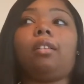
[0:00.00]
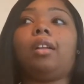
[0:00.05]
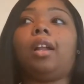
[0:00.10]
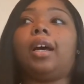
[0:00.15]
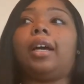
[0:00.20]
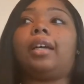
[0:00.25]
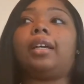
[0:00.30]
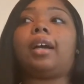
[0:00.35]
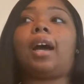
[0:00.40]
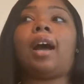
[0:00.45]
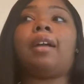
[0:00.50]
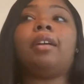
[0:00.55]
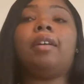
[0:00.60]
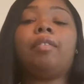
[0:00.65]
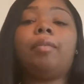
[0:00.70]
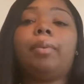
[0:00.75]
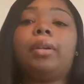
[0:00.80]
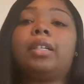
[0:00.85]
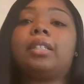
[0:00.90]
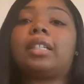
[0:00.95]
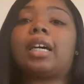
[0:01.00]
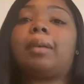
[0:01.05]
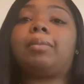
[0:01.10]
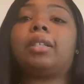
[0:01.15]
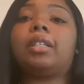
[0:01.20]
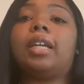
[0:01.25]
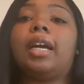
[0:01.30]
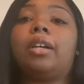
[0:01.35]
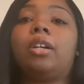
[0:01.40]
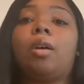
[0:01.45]
Like, i never been the type
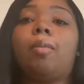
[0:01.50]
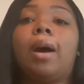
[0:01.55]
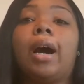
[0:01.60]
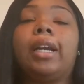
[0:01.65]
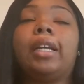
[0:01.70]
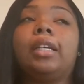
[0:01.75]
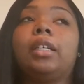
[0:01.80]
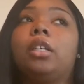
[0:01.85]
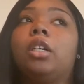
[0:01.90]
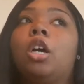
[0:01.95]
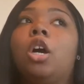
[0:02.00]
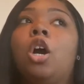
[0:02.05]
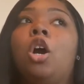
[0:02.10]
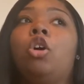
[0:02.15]
to date nobody